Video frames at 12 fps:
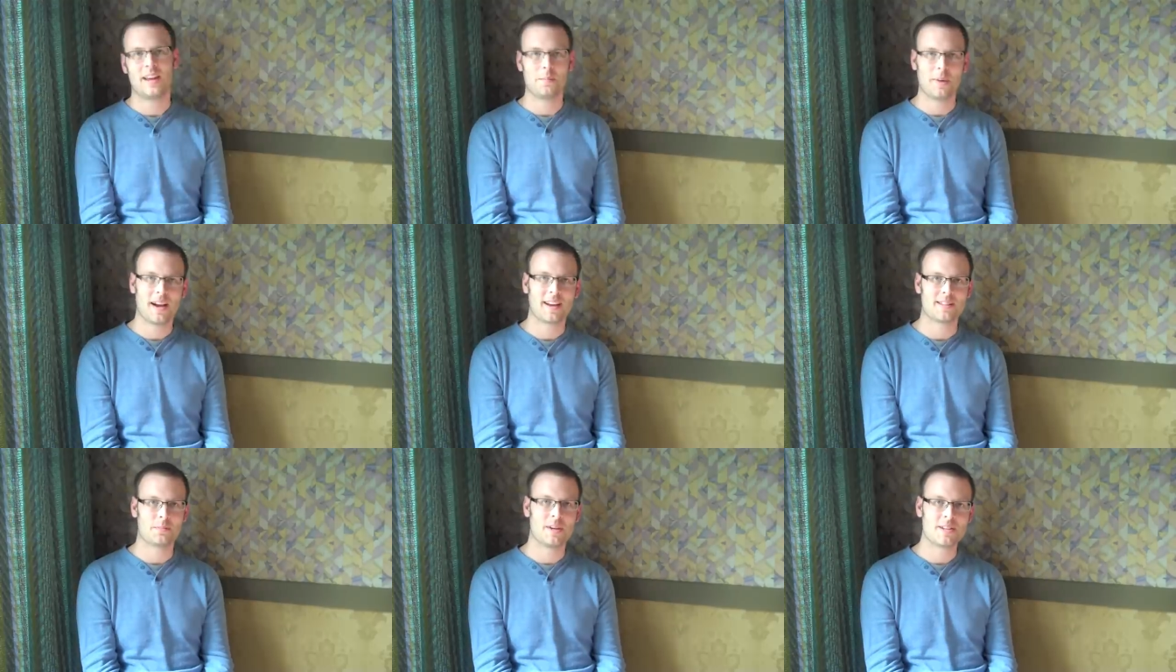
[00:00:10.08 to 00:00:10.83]
came back
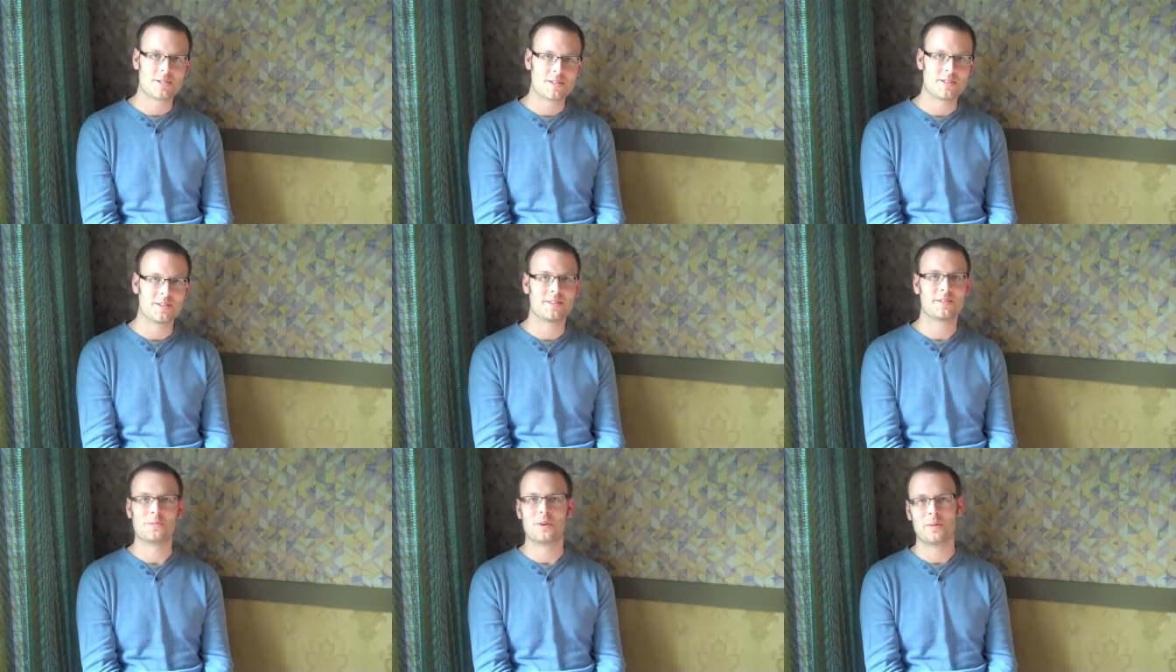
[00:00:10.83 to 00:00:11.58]
as a ministry
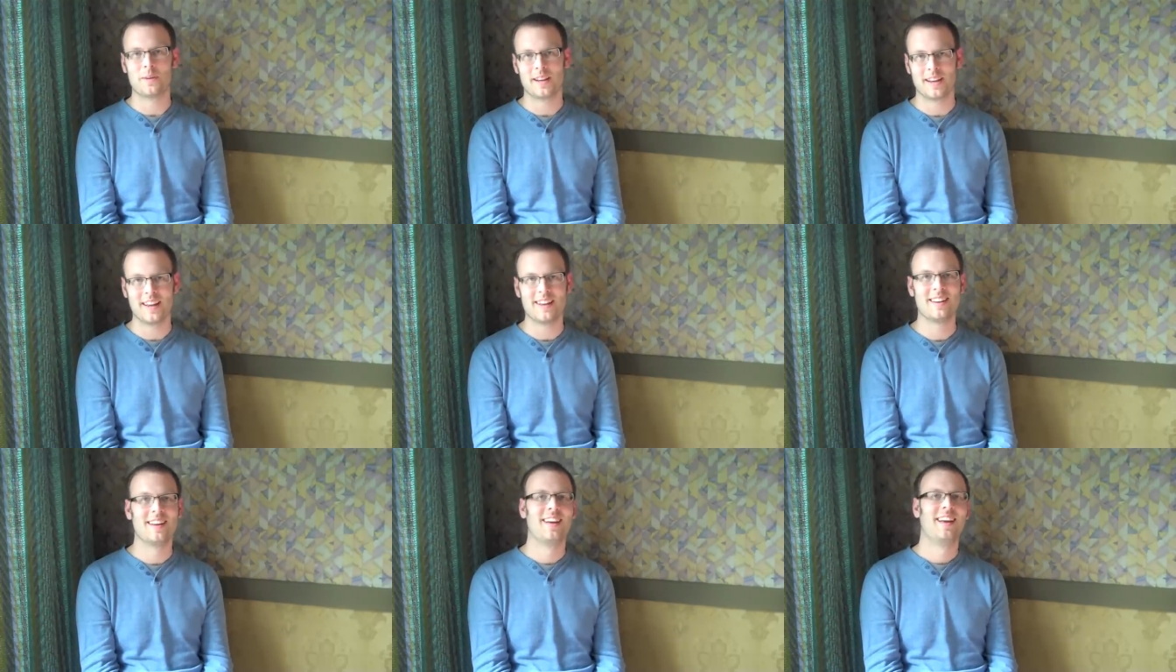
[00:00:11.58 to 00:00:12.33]
student, went away again,
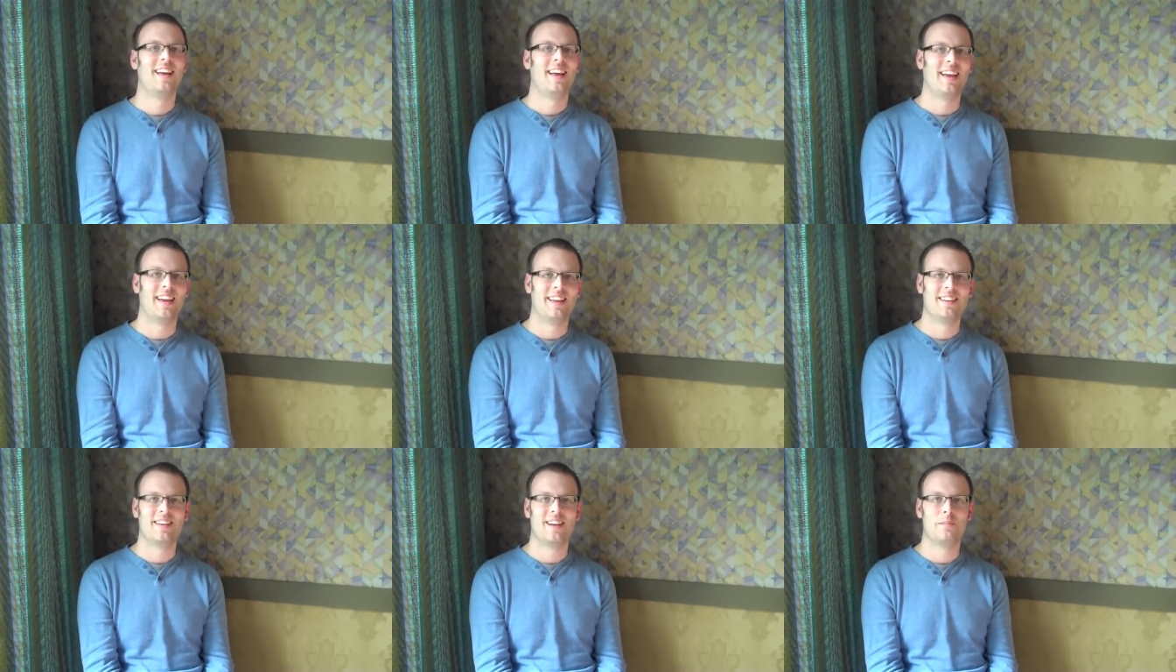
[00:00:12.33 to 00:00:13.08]

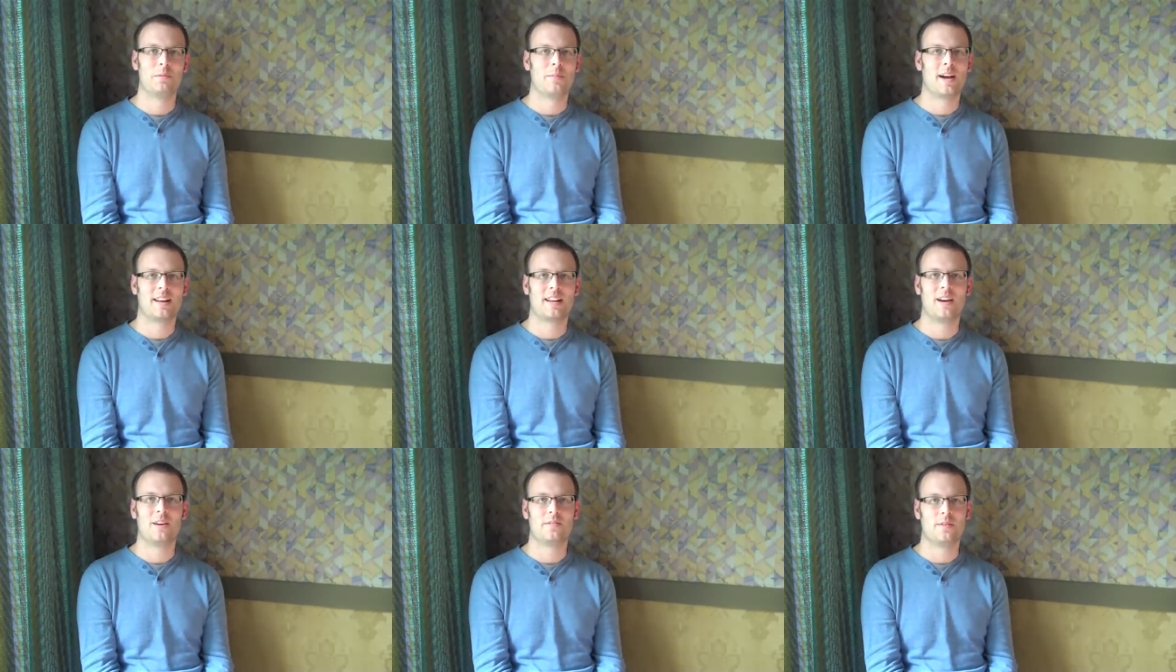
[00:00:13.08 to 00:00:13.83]
and I've been back
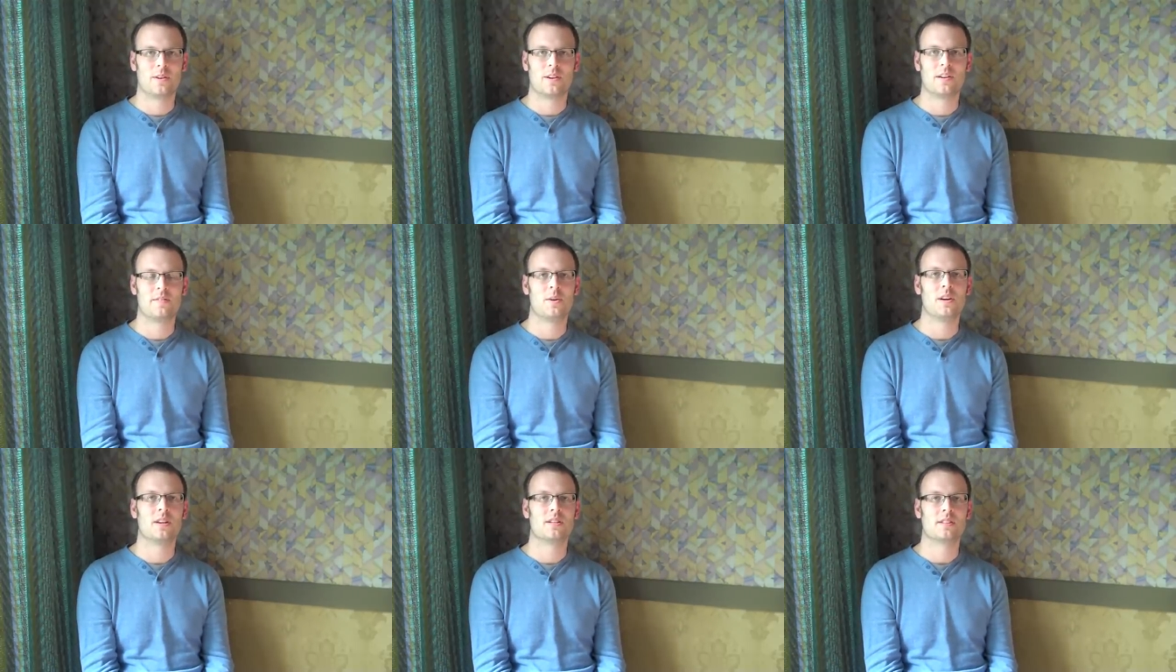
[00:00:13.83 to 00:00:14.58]
now for a few
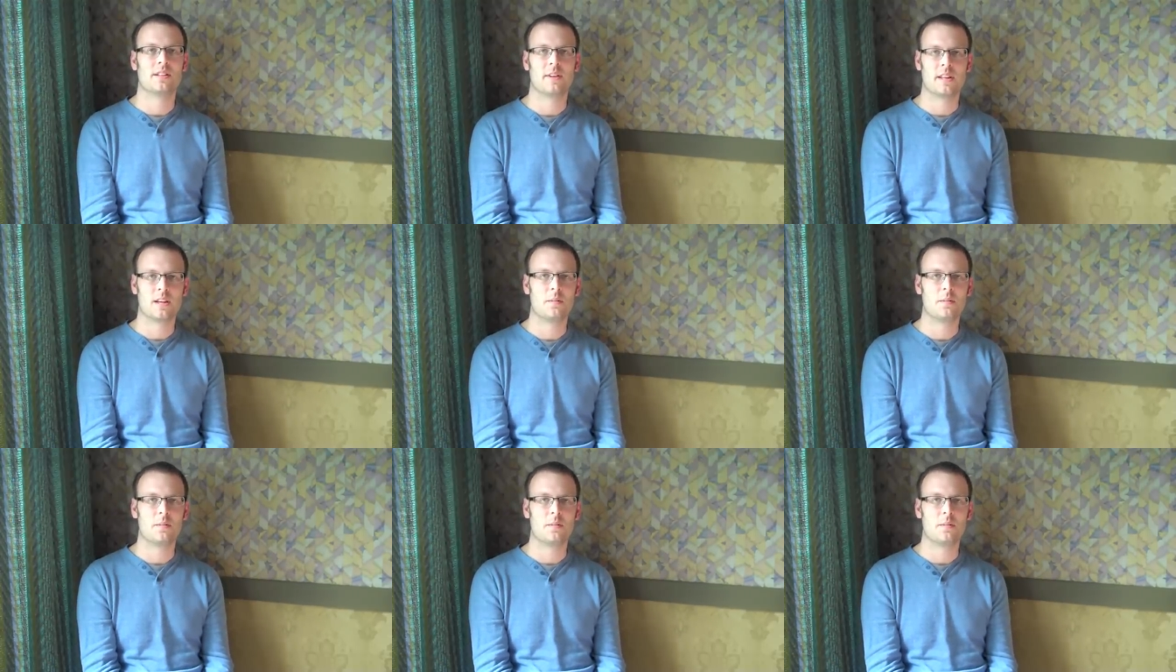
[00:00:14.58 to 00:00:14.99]
years living in the